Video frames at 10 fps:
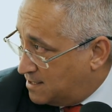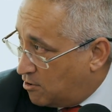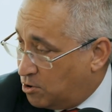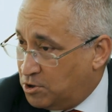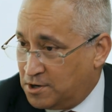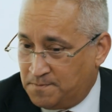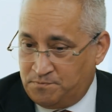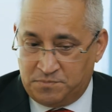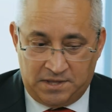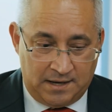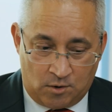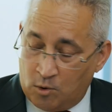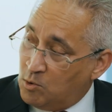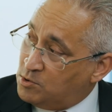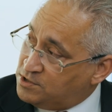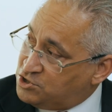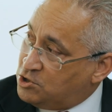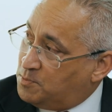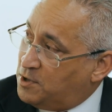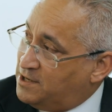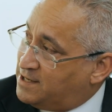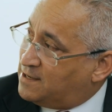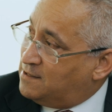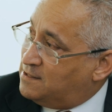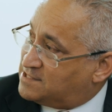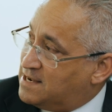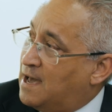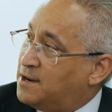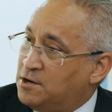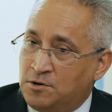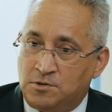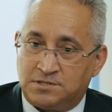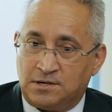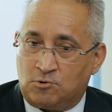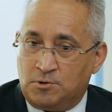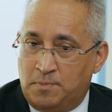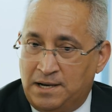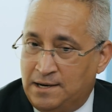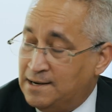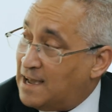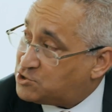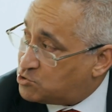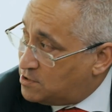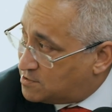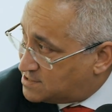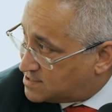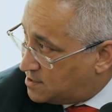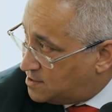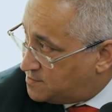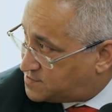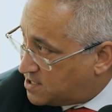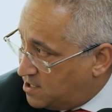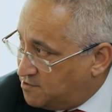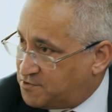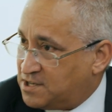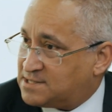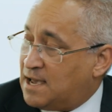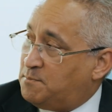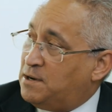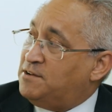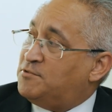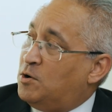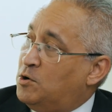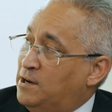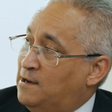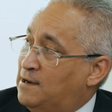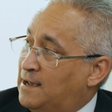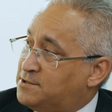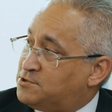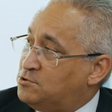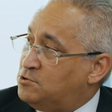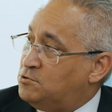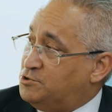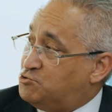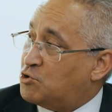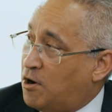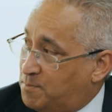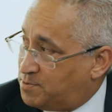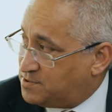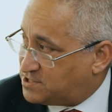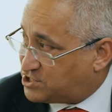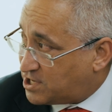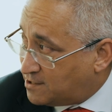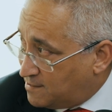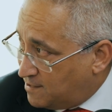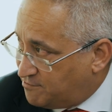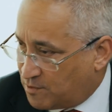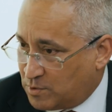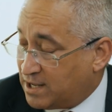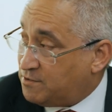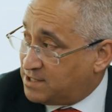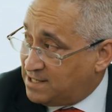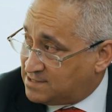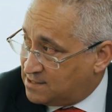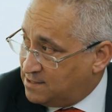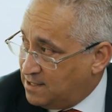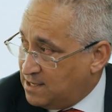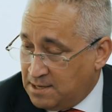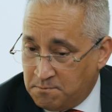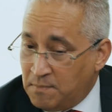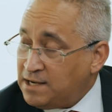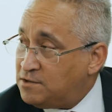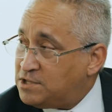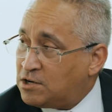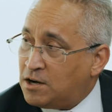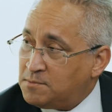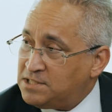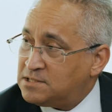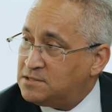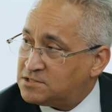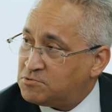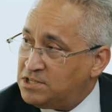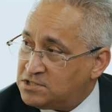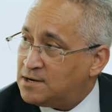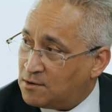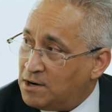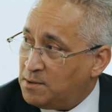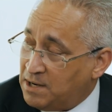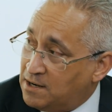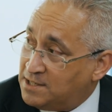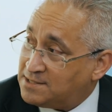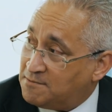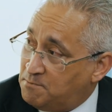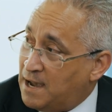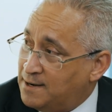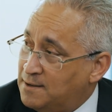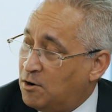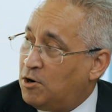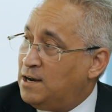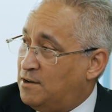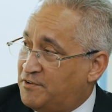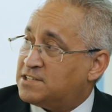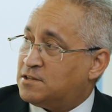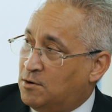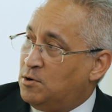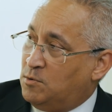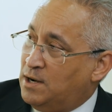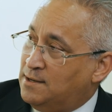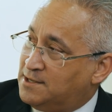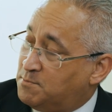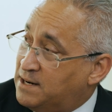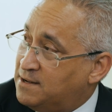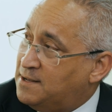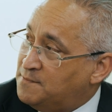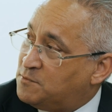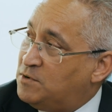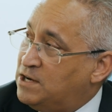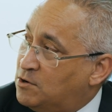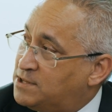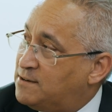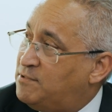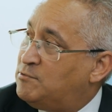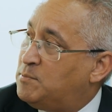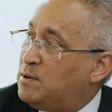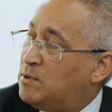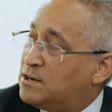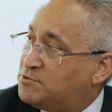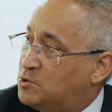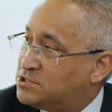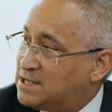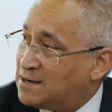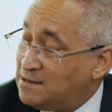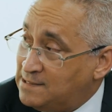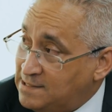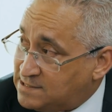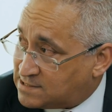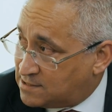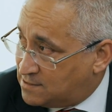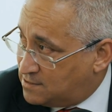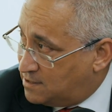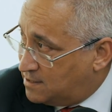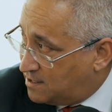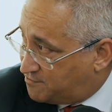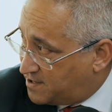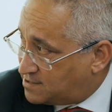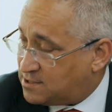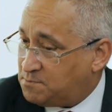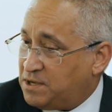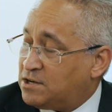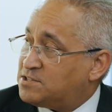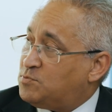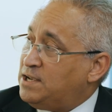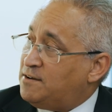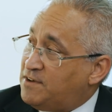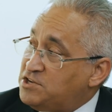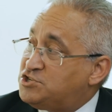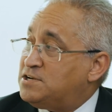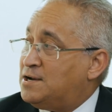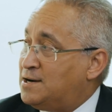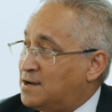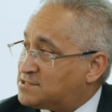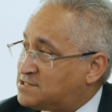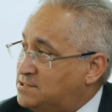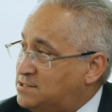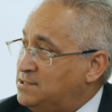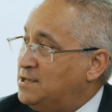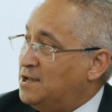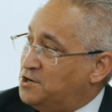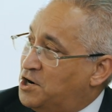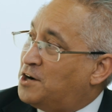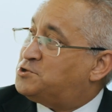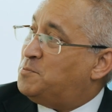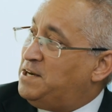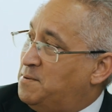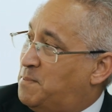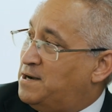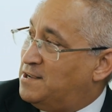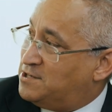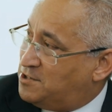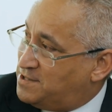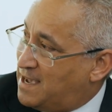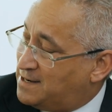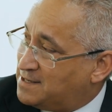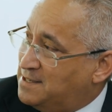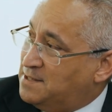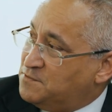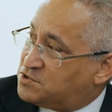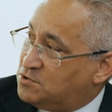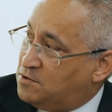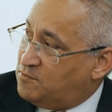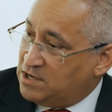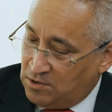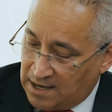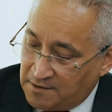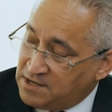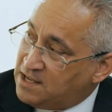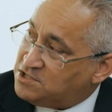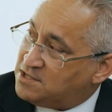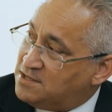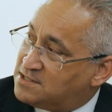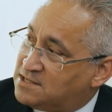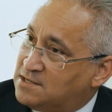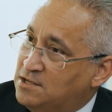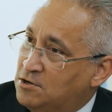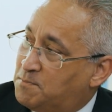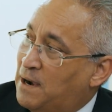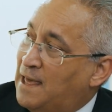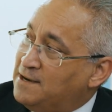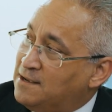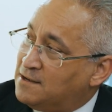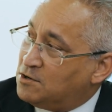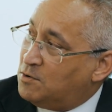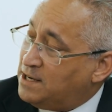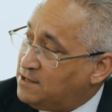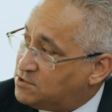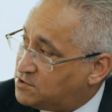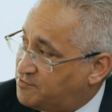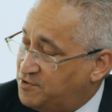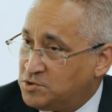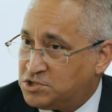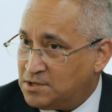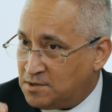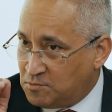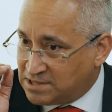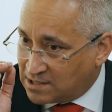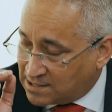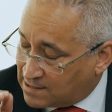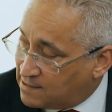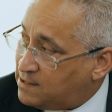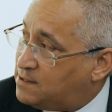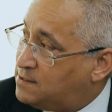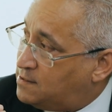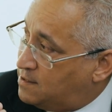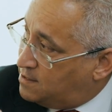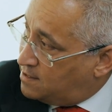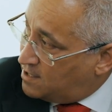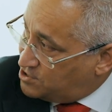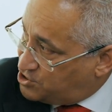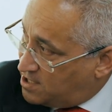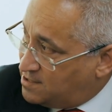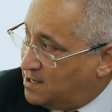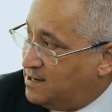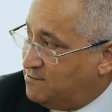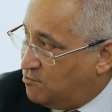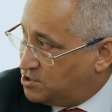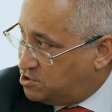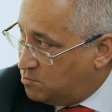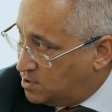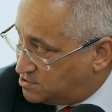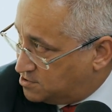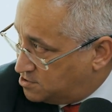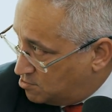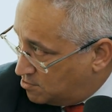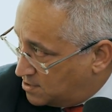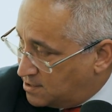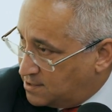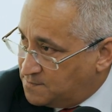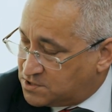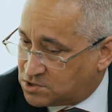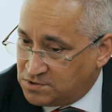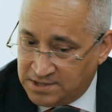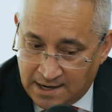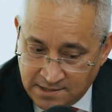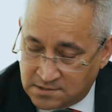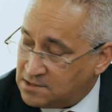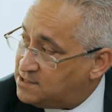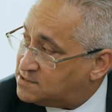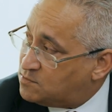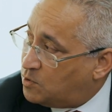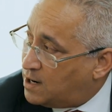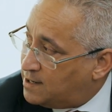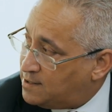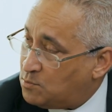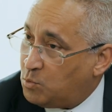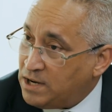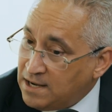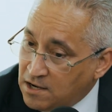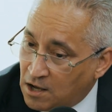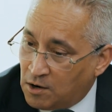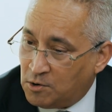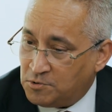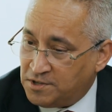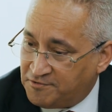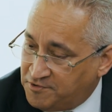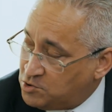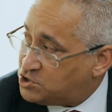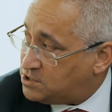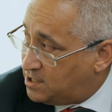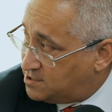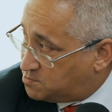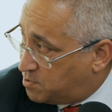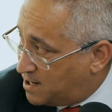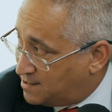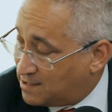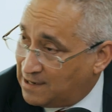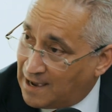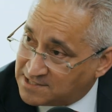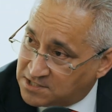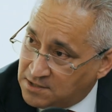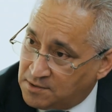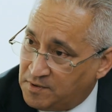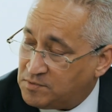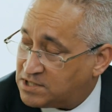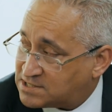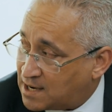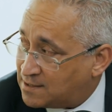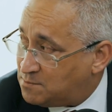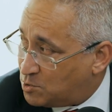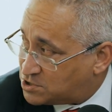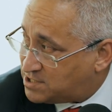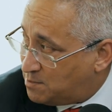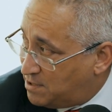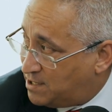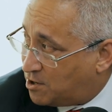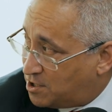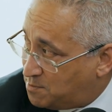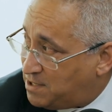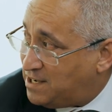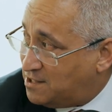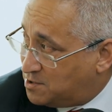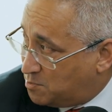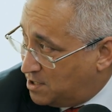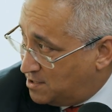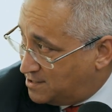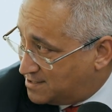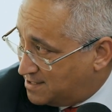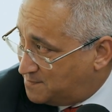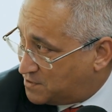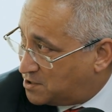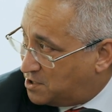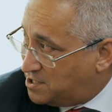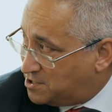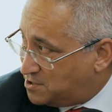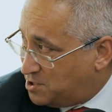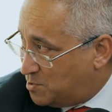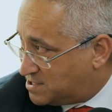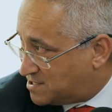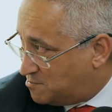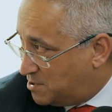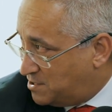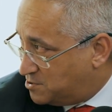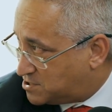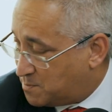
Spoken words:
or their own geopolitical scenarios. It could be natural reserves. For example, if oil had to drop suddenly for whatever reason, many of the economies in this region are going to be hurt bad. Oil affects the whole world, but we know that we would be one of those that are least affected because we have engineered our city not to be dependent on that. So when you have an engineered city, you're planning and going into the future with a clear agenda in what you want to do. So that is the reason why we know the future is bright. Last year, we were the second most stable economy in the world, according to the US and World News